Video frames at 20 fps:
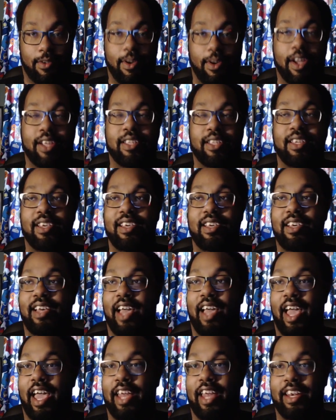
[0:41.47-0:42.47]
Correct?
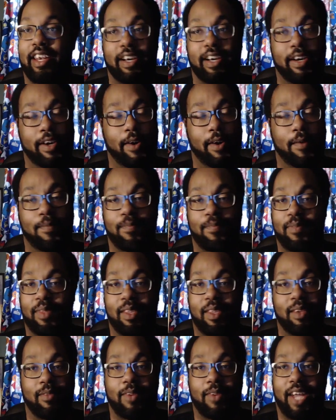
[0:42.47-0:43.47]
And
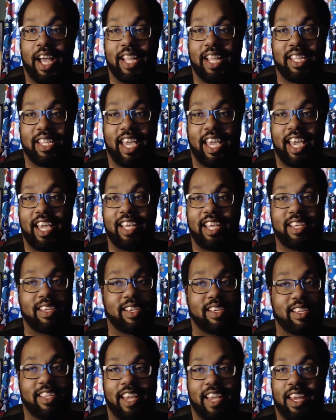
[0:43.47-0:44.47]
we got that.
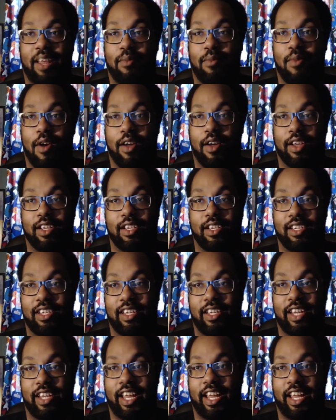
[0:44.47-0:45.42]
Now that